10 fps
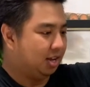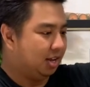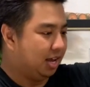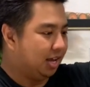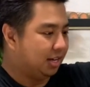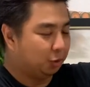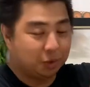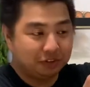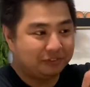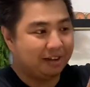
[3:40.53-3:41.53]
And a
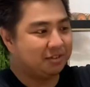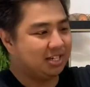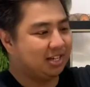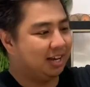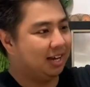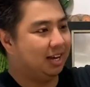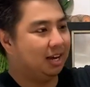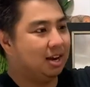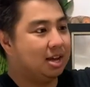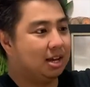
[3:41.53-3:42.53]
twenty-five C
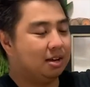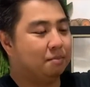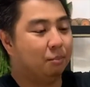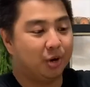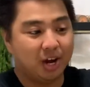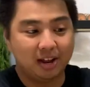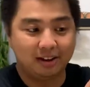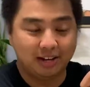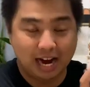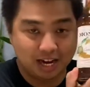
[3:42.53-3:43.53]
L
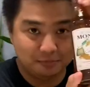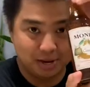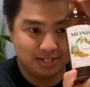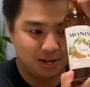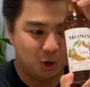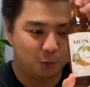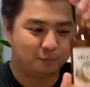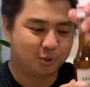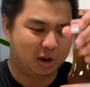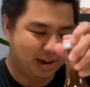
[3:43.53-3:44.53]
Monin caramel syrup.
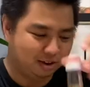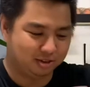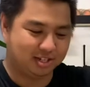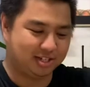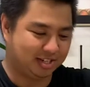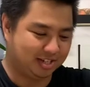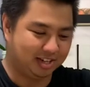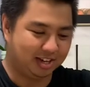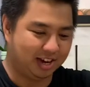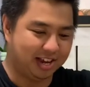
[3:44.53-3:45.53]
So ayos.
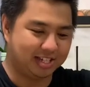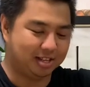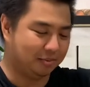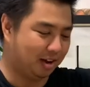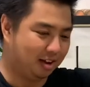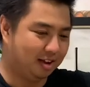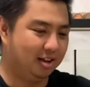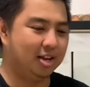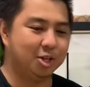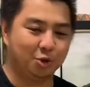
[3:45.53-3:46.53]
Nice, diba?
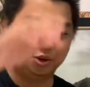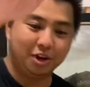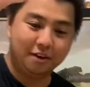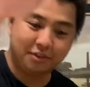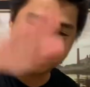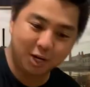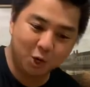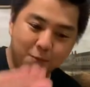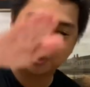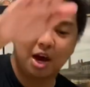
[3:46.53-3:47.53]
So you have a
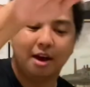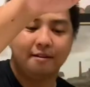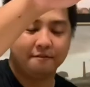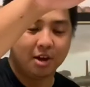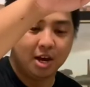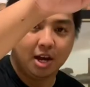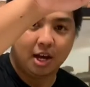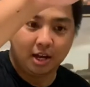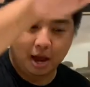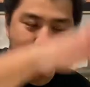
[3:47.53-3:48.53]
syrup, you have
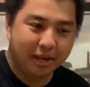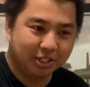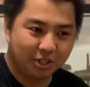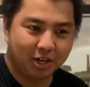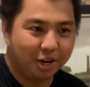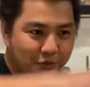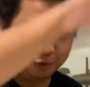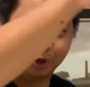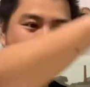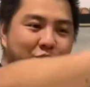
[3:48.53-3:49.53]
a mixer, and of
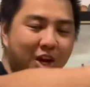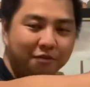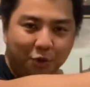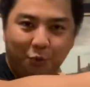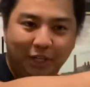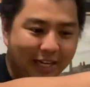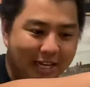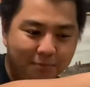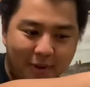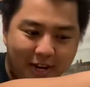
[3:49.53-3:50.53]
course, you have your World
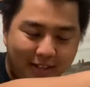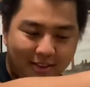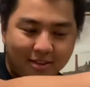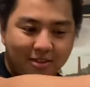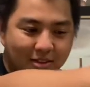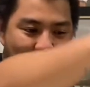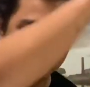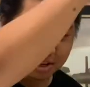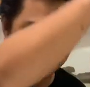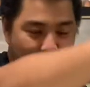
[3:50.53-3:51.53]
Class spirit.
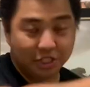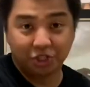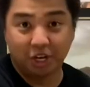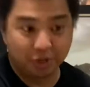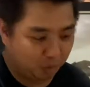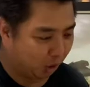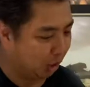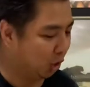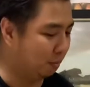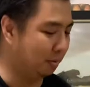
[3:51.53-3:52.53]
This is Johnnie Walker
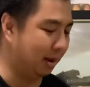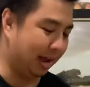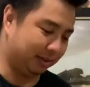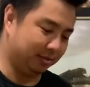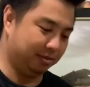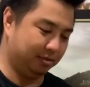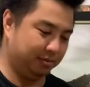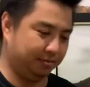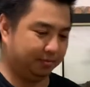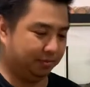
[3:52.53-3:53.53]
Double Black.
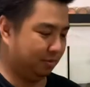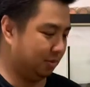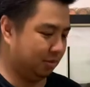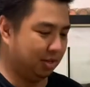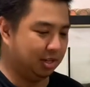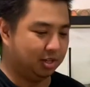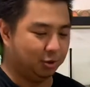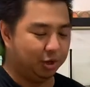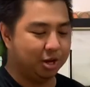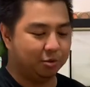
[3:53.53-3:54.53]

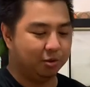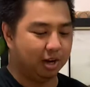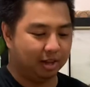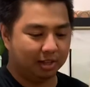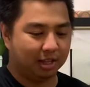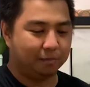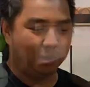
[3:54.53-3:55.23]
So, yun yung una. Tatabi